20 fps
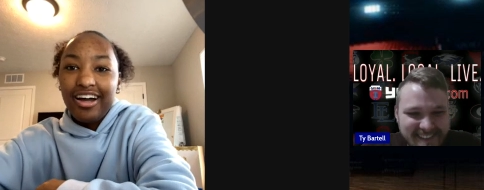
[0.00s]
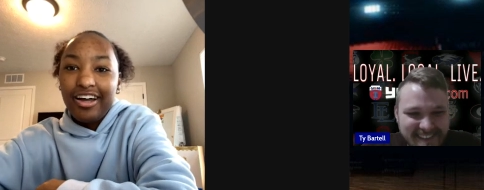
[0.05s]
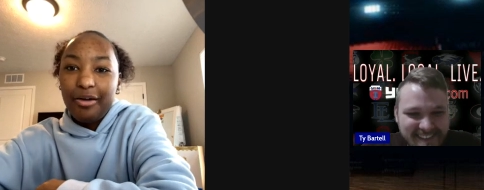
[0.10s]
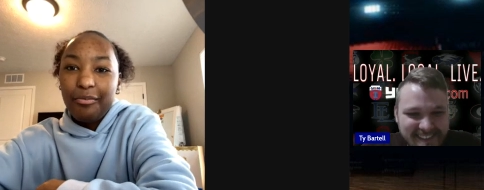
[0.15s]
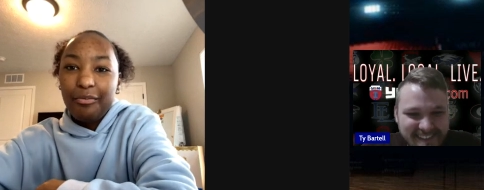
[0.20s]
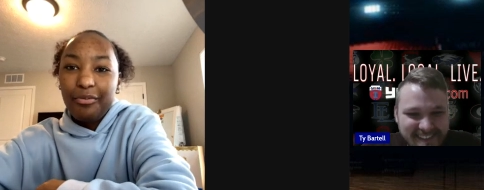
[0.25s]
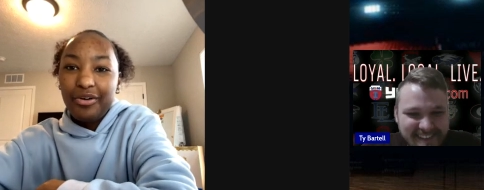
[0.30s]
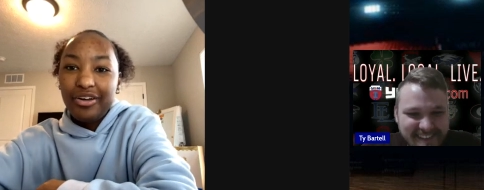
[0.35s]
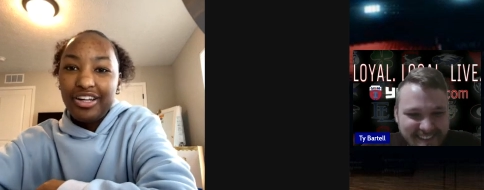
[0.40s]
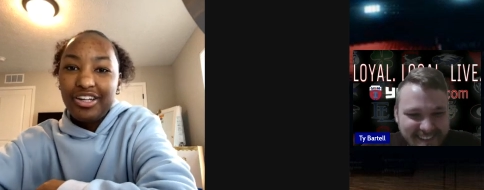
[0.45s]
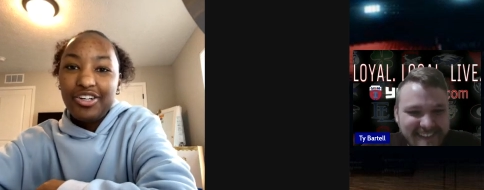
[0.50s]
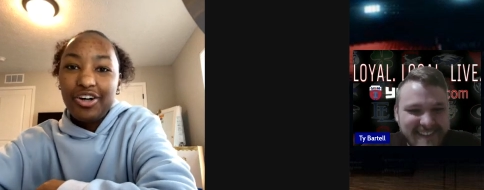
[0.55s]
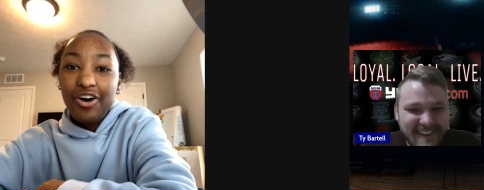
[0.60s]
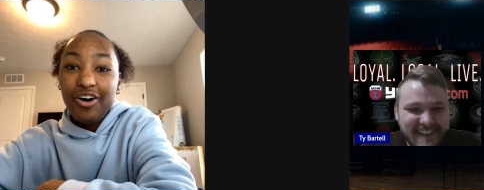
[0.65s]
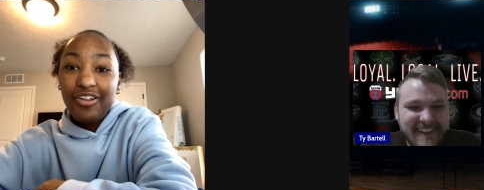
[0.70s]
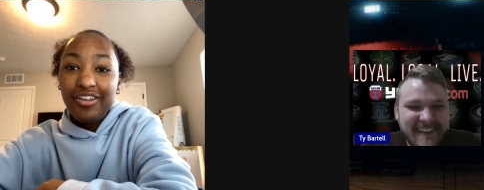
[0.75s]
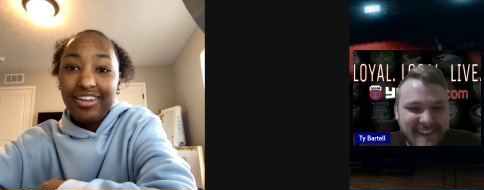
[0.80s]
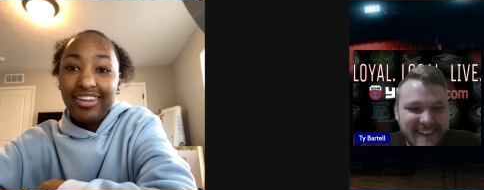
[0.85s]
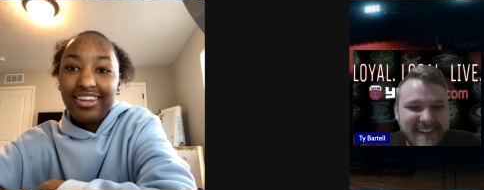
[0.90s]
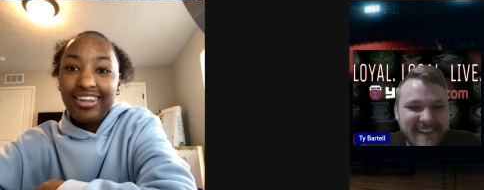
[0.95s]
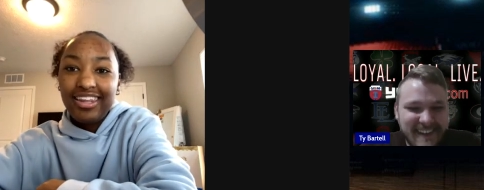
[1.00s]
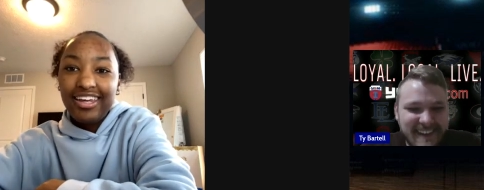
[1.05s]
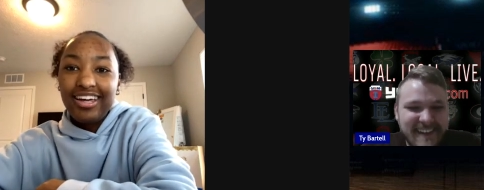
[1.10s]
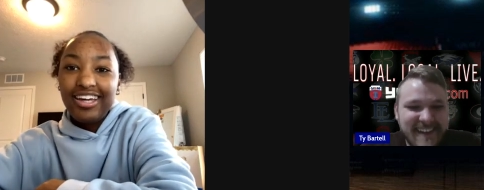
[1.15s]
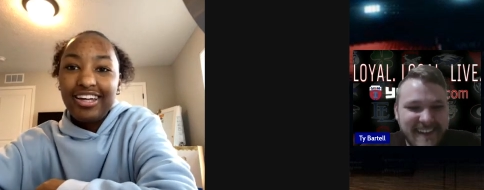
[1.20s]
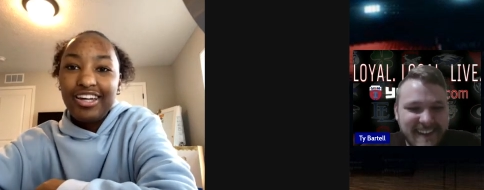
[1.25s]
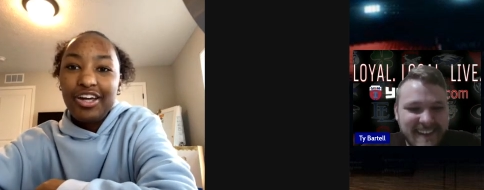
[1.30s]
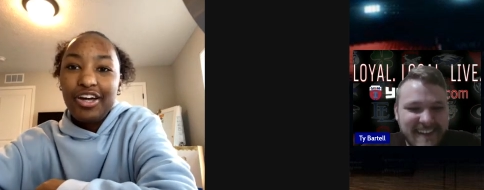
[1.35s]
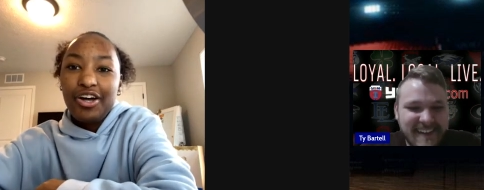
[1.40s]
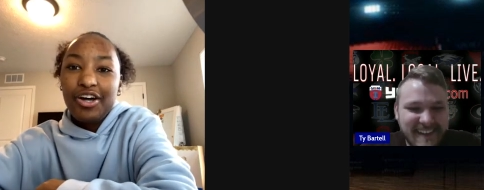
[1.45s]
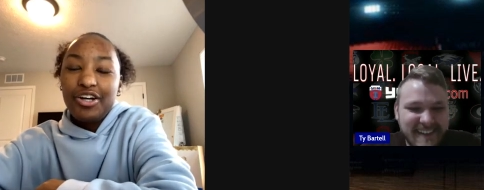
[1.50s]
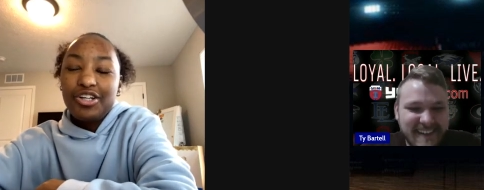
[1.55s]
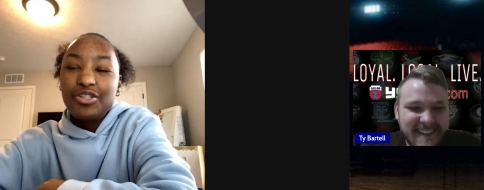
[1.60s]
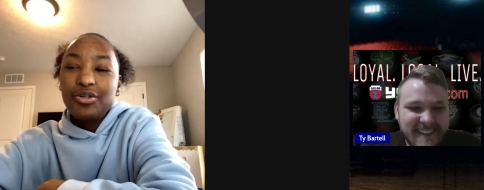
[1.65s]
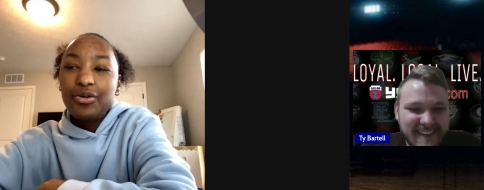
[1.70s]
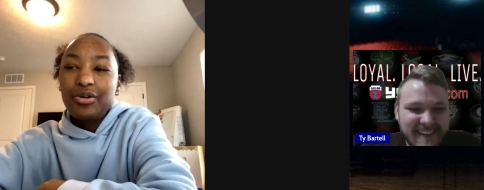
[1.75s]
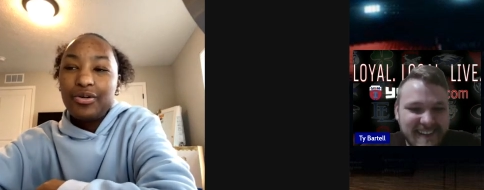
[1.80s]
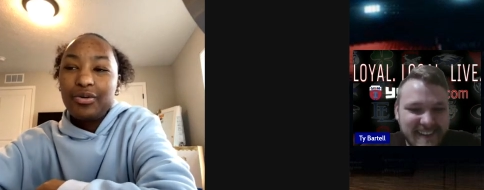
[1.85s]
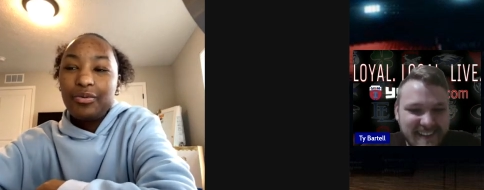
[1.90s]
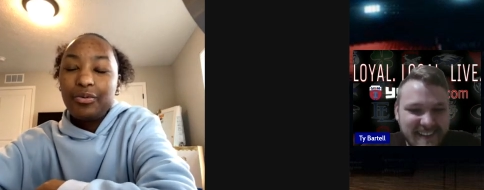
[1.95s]
Speaker 1: I am pretty tall and thin,
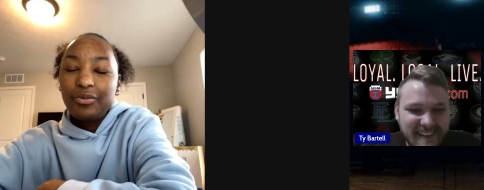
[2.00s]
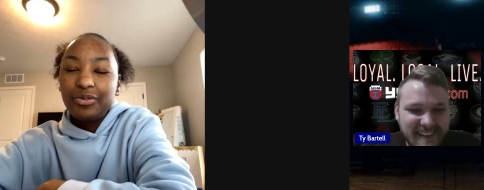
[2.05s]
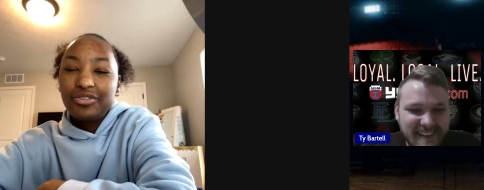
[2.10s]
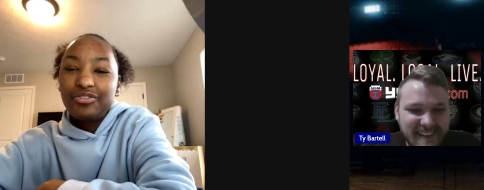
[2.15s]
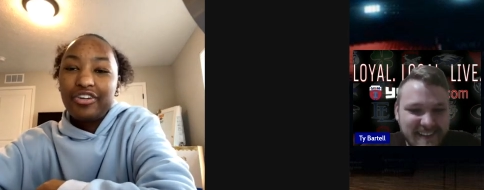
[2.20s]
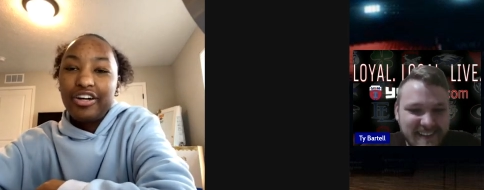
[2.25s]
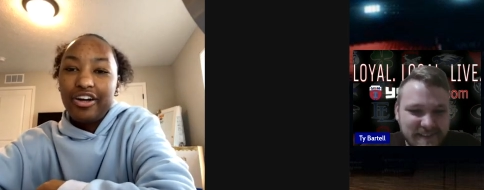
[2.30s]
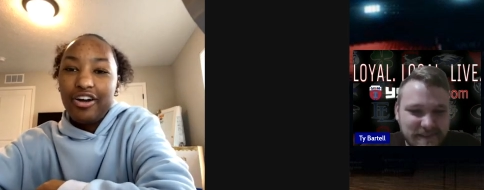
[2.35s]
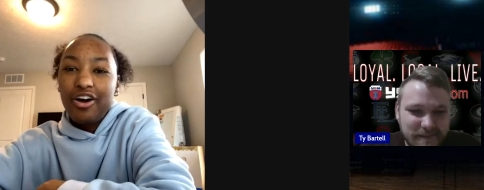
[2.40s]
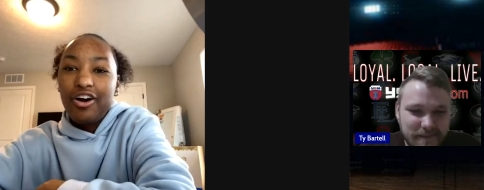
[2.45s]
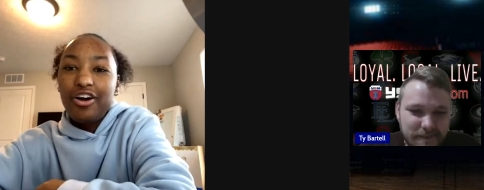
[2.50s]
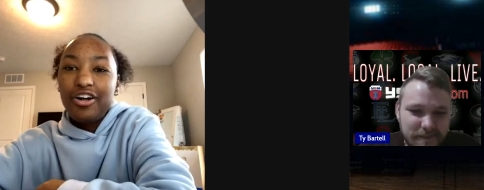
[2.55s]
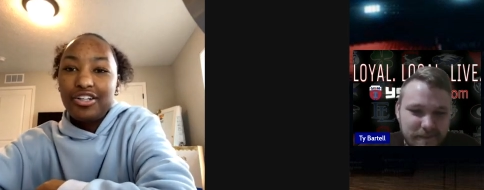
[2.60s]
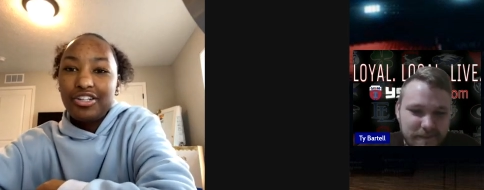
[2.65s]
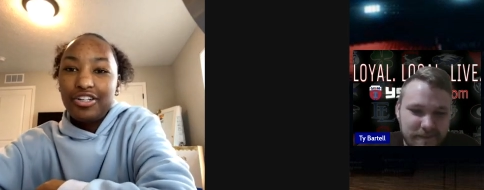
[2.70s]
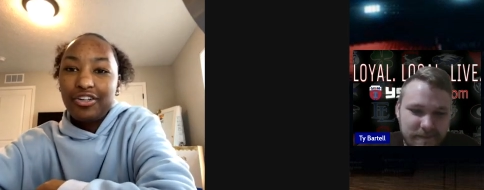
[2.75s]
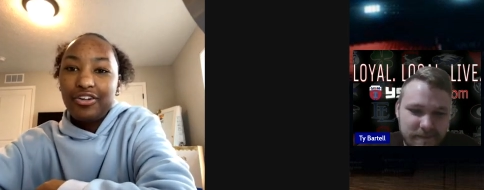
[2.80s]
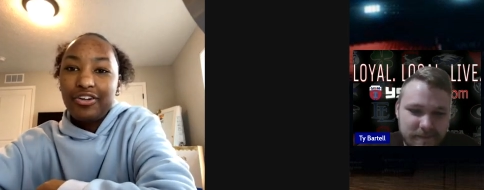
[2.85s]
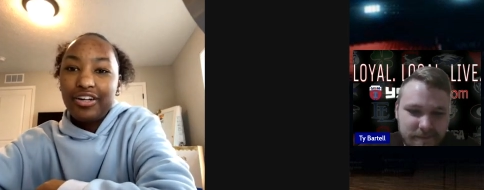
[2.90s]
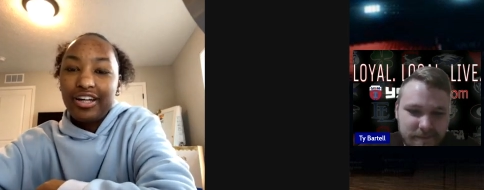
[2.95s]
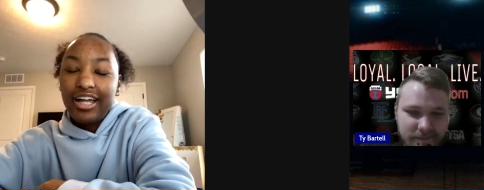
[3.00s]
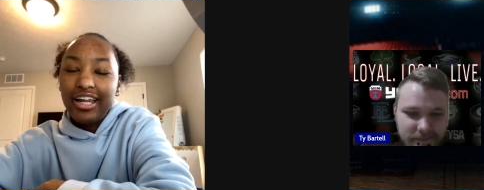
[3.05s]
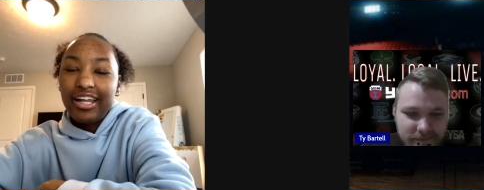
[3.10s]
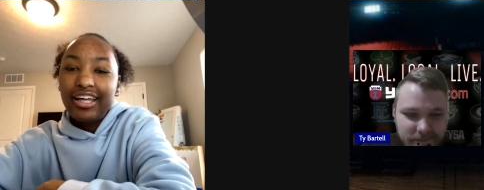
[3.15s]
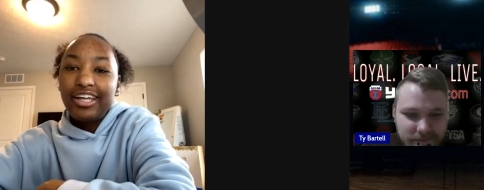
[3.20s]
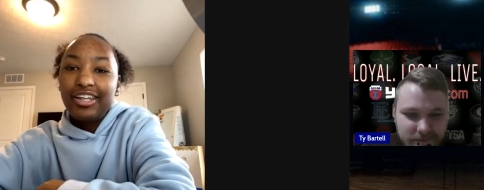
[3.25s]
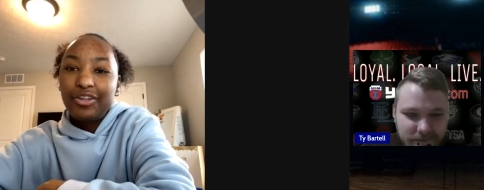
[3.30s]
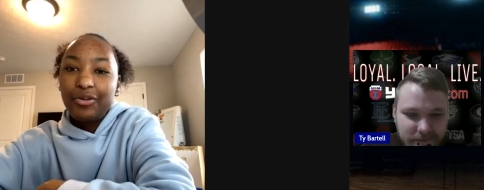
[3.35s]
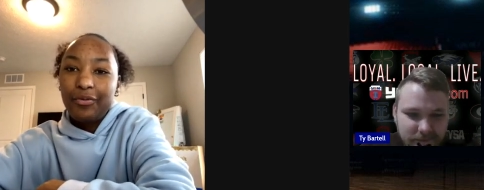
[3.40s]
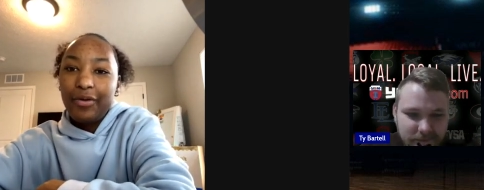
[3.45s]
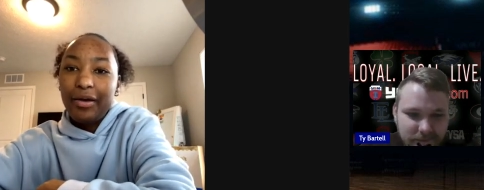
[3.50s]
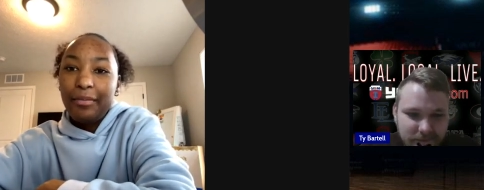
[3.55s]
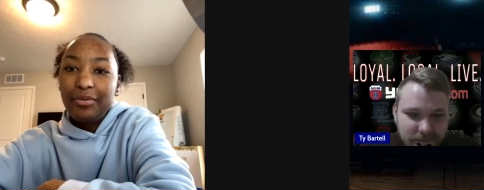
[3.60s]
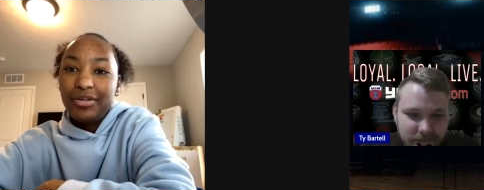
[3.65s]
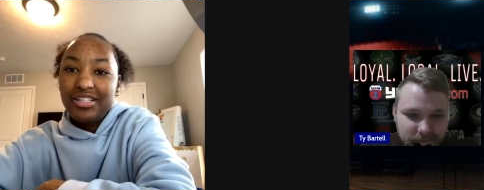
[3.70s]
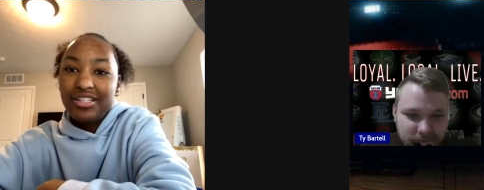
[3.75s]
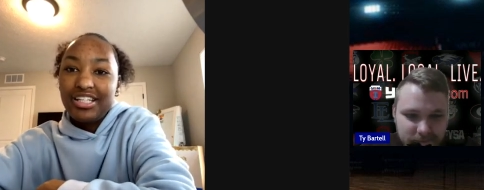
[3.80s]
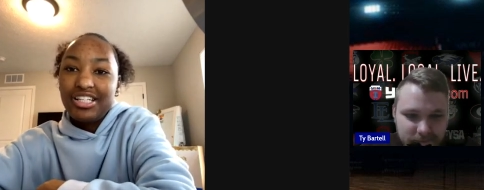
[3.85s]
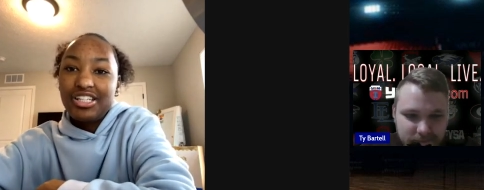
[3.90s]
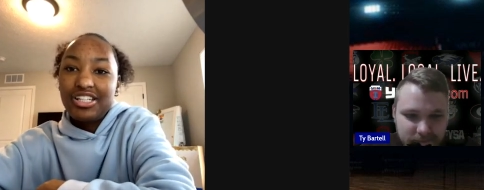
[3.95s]
so it was very hard to learn how to get the right
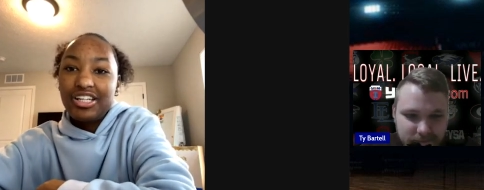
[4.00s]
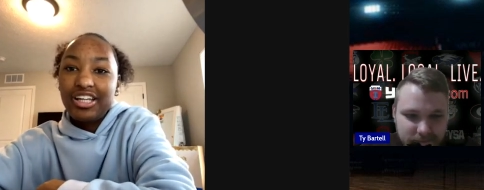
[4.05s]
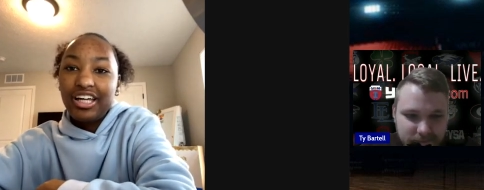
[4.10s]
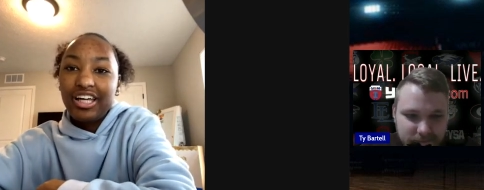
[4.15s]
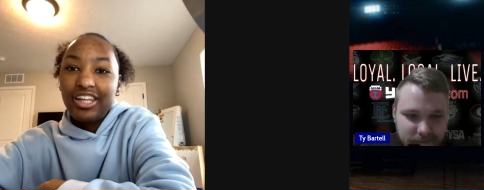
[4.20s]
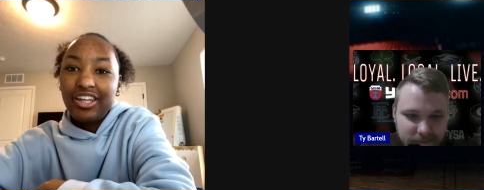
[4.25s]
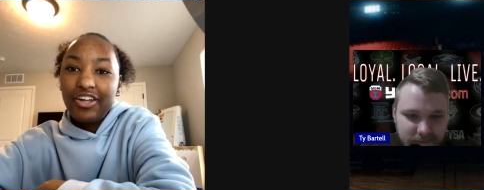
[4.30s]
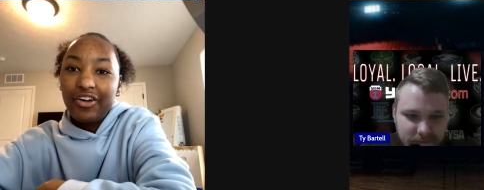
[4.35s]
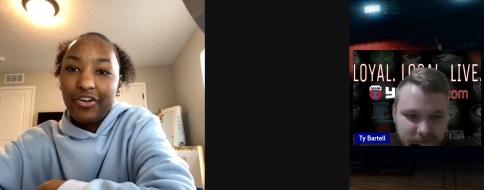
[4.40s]
positioning in